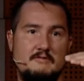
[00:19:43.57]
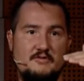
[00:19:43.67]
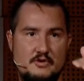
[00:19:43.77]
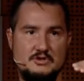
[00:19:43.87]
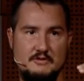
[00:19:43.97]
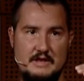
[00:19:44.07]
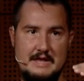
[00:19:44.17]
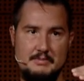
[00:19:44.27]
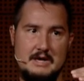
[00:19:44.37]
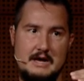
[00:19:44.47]
version of that
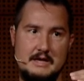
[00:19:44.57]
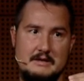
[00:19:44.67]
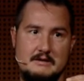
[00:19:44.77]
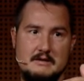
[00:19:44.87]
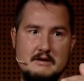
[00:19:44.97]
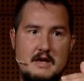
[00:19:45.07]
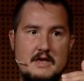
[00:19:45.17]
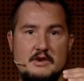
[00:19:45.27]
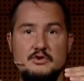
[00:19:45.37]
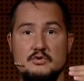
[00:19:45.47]
API, and
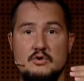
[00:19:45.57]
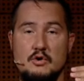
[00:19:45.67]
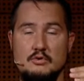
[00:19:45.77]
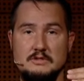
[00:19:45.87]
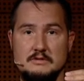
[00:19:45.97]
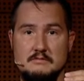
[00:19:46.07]
then your code